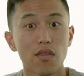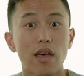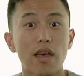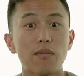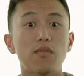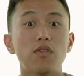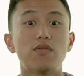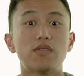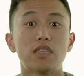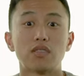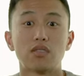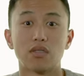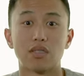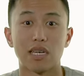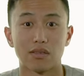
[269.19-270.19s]
and moved it
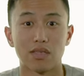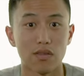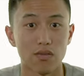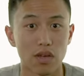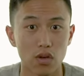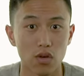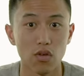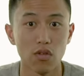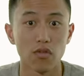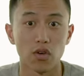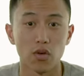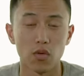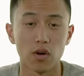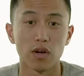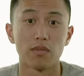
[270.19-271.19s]
to downtown
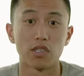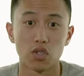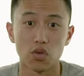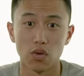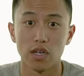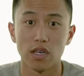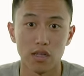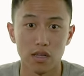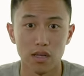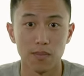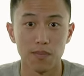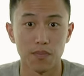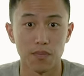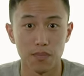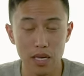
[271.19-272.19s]
Vancouver, where a majority of
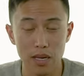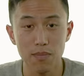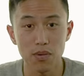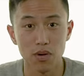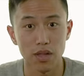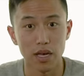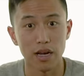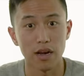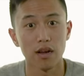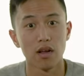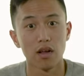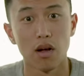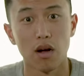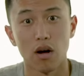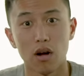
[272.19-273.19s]
the people there
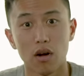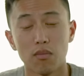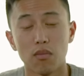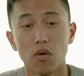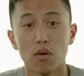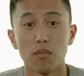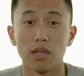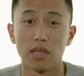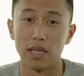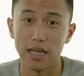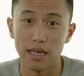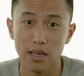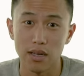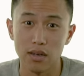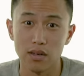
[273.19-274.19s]
are more
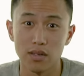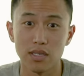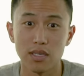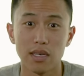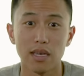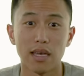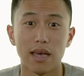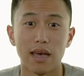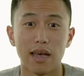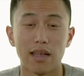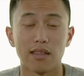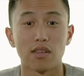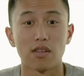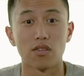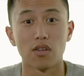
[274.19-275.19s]
millennials
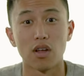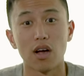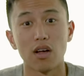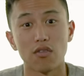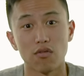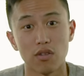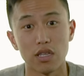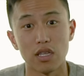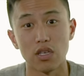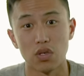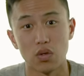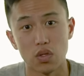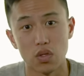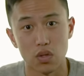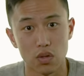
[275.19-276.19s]
and they're not really
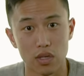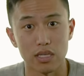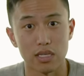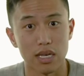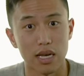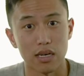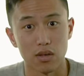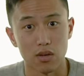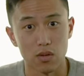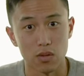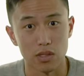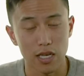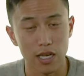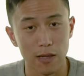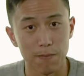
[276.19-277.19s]
used to this kind of
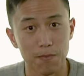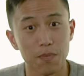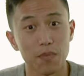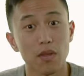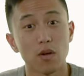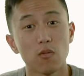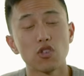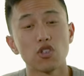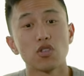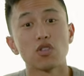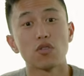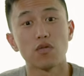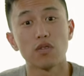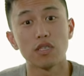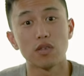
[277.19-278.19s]
cuisine, which is
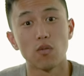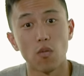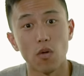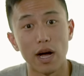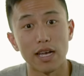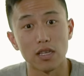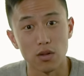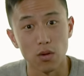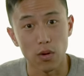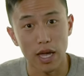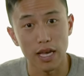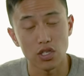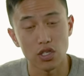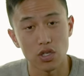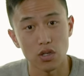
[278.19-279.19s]
the reason why
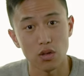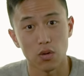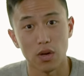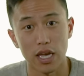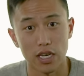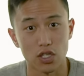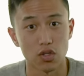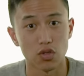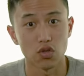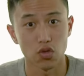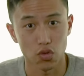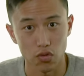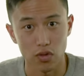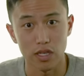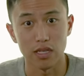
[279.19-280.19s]
location, location
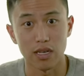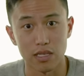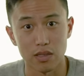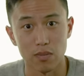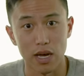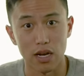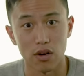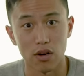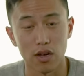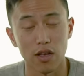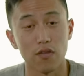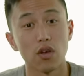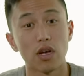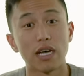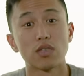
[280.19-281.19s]
truly does matter.
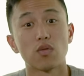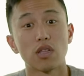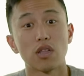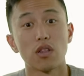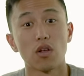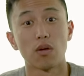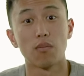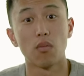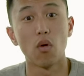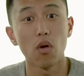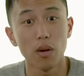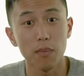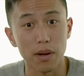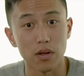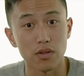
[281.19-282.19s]
If you guys want to learn
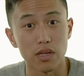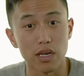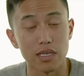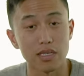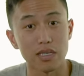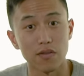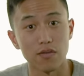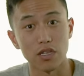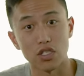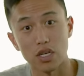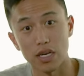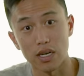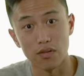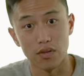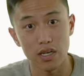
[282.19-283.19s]
more about this, definitely
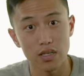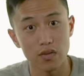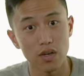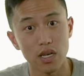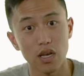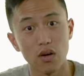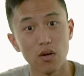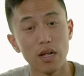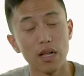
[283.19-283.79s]
check out this video